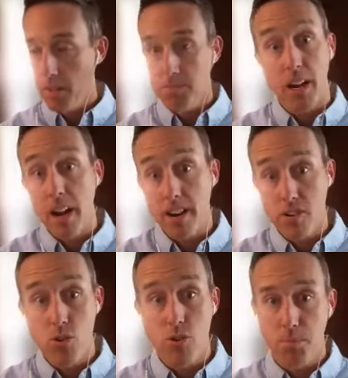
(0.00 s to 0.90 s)
to hire
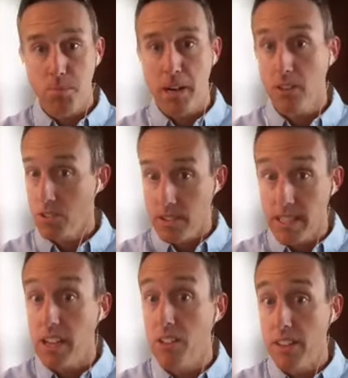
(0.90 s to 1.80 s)
new inspectors
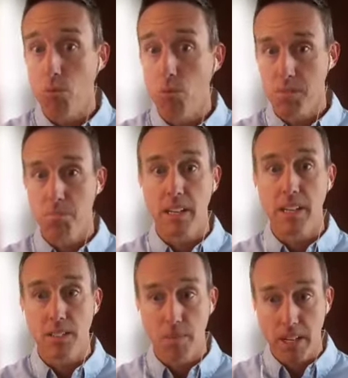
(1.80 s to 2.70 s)
until that was in
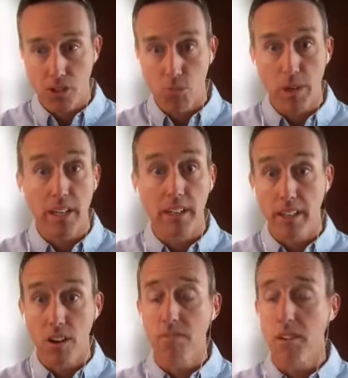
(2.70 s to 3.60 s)
place to make sure we could
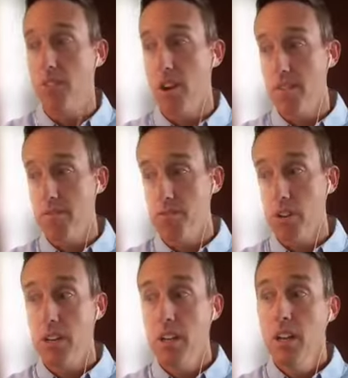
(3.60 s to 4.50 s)
get off on the right
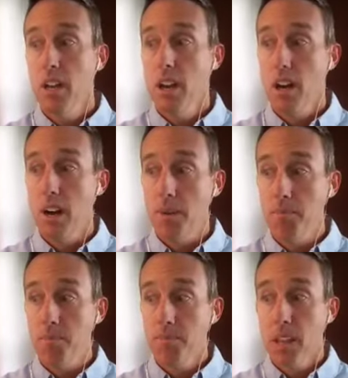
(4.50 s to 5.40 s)
foot.
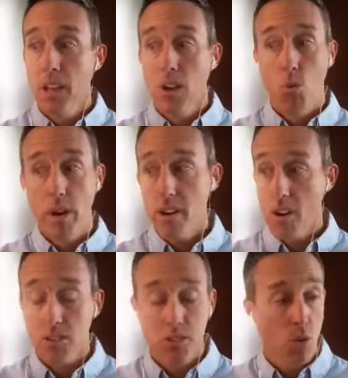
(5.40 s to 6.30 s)

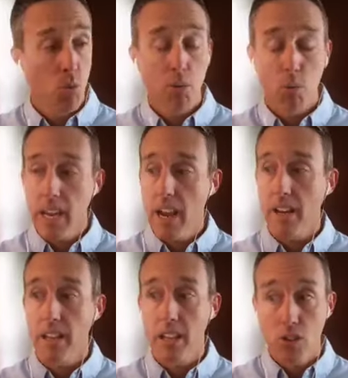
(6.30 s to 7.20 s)
We
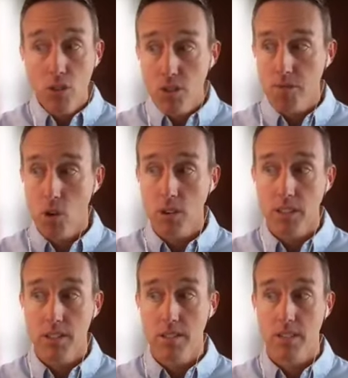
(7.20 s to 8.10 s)
had a huge
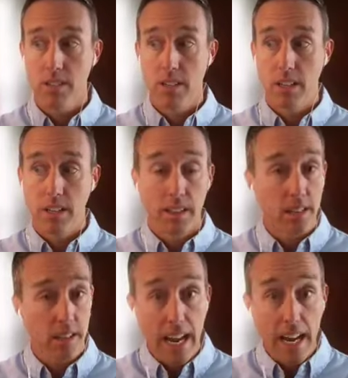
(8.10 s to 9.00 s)
focus
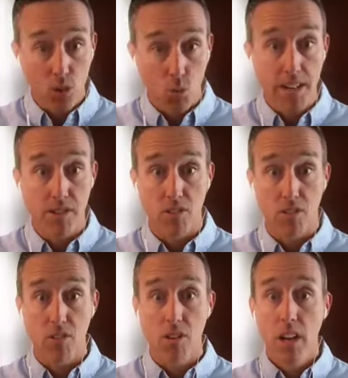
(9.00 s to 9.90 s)
this last winter